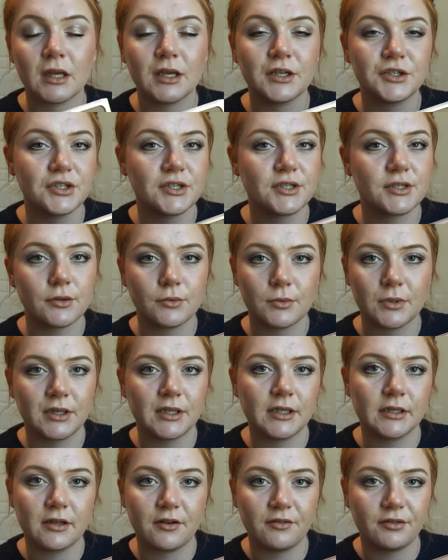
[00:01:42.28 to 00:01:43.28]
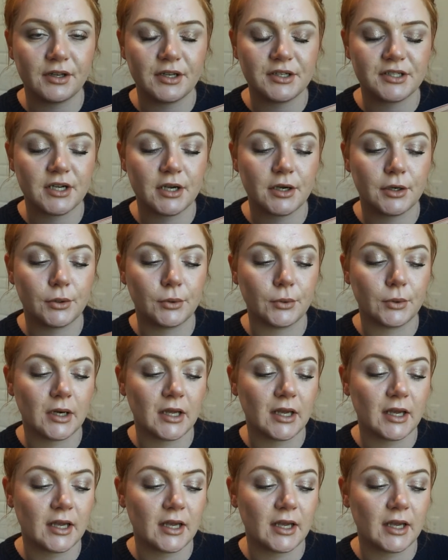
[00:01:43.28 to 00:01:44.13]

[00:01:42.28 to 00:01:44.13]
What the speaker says: It's just a really lovely tone.